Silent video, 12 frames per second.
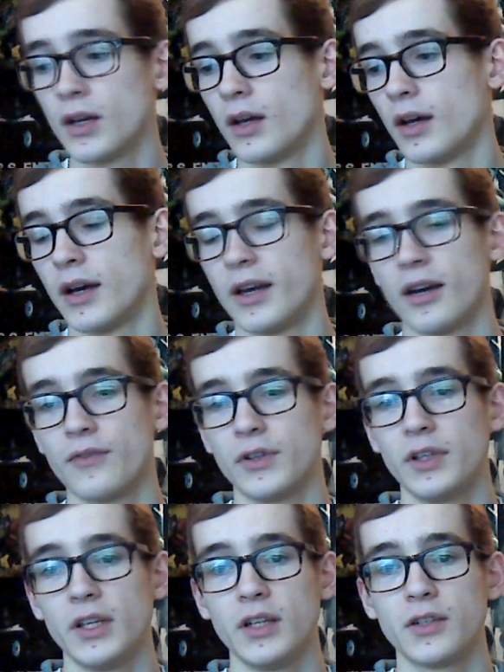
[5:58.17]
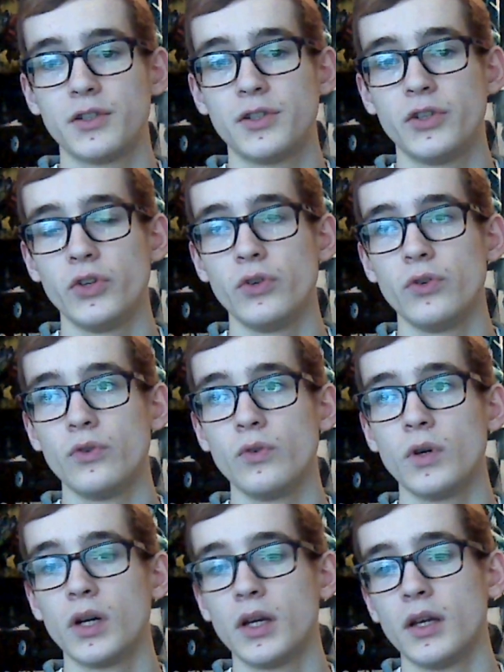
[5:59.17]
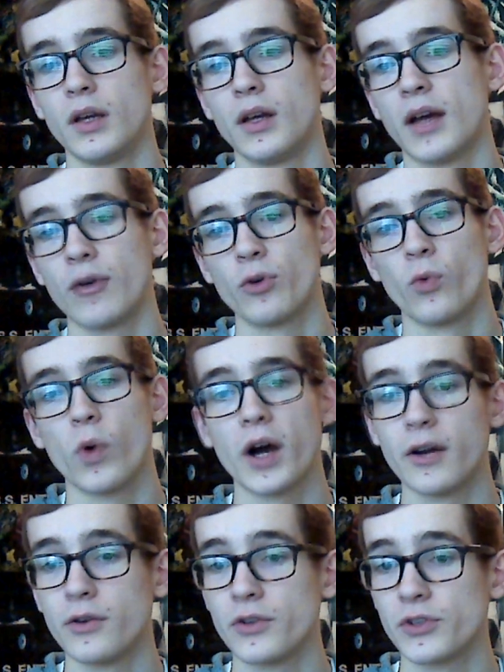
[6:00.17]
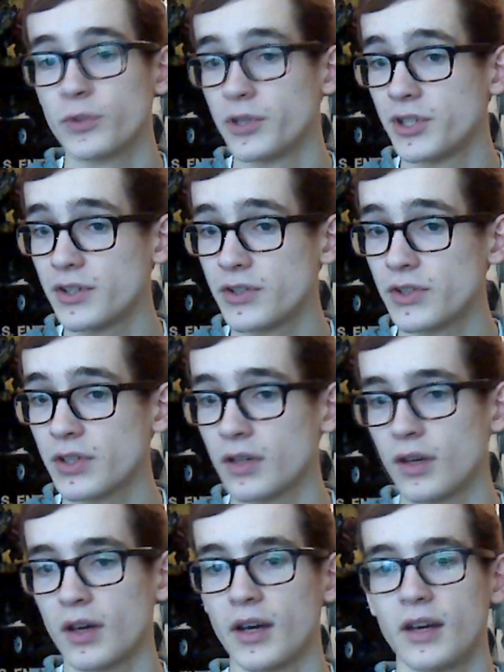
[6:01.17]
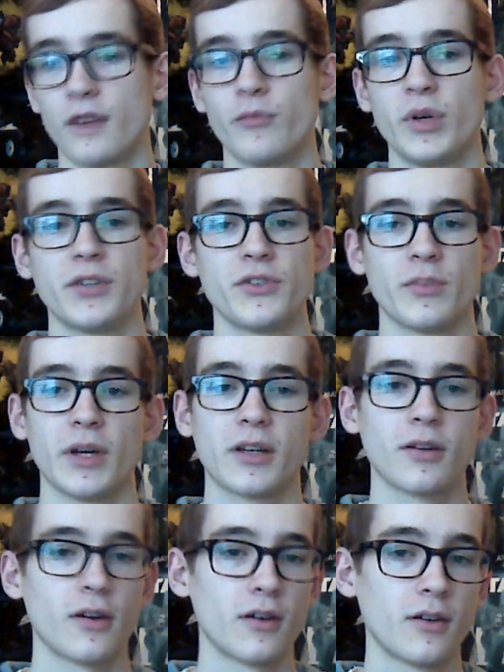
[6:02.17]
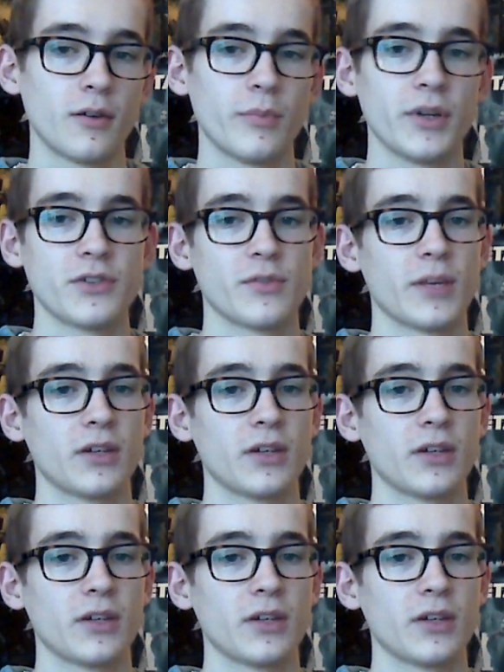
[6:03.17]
I have a link to how to wire the switches. I have pictures of my car, pictures of my